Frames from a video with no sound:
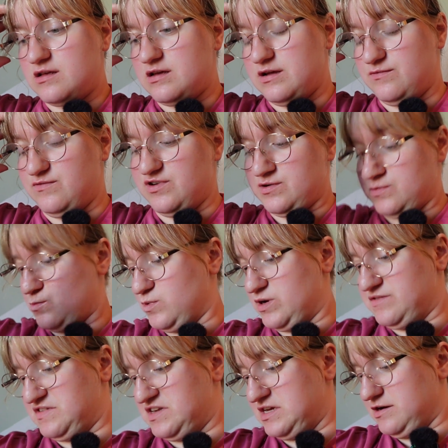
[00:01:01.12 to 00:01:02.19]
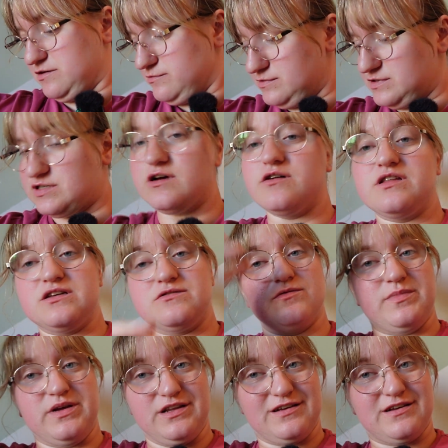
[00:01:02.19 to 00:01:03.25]
video. So this will
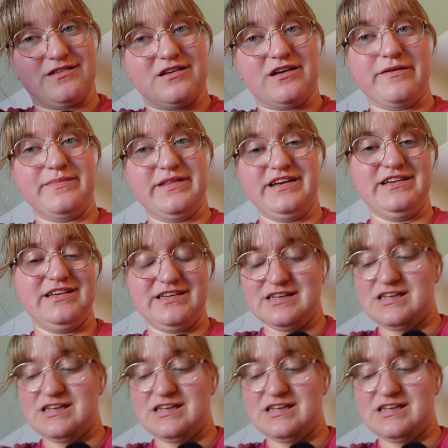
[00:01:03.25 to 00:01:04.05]
be the complete